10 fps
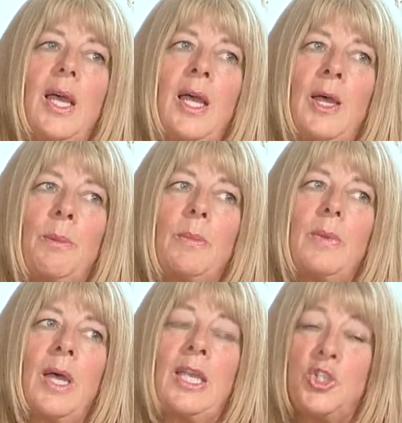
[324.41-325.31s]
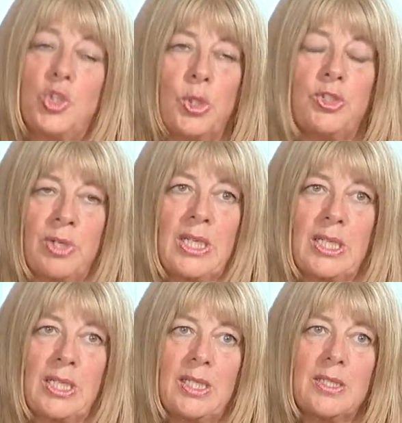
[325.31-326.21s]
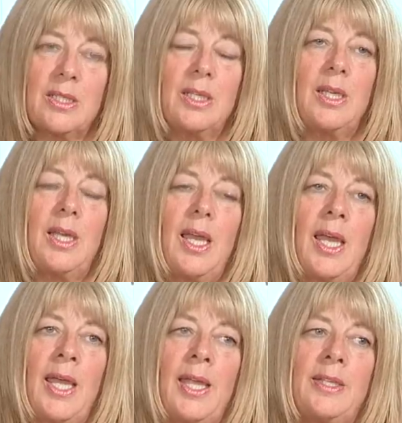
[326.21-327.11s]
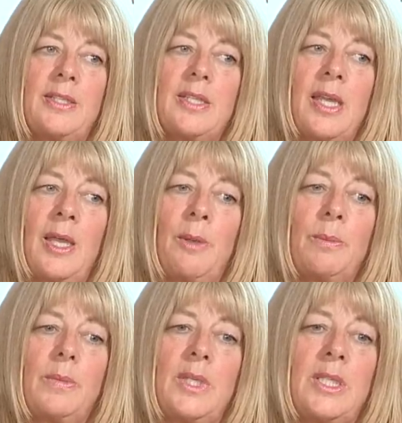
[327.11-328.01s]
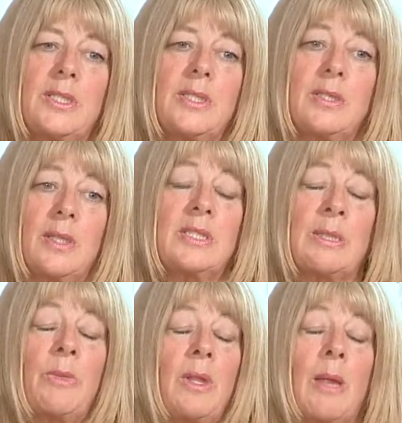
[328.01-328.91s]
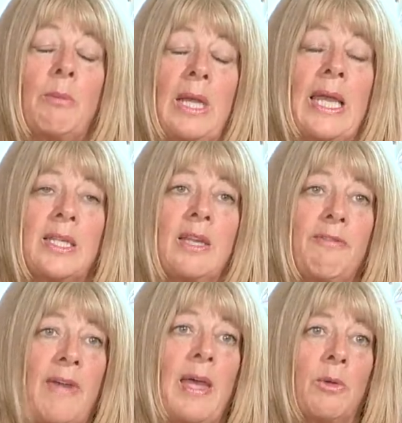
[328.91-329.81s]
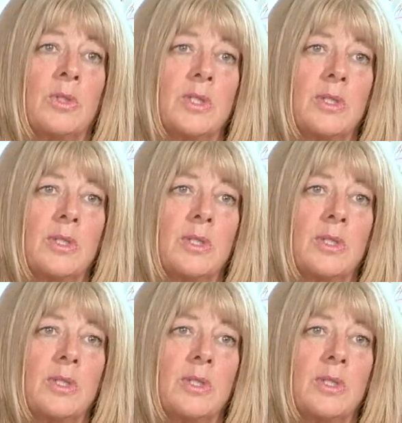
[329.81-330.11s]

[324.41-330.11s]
I enjoy drinking it, and it's something that I'm glad I found.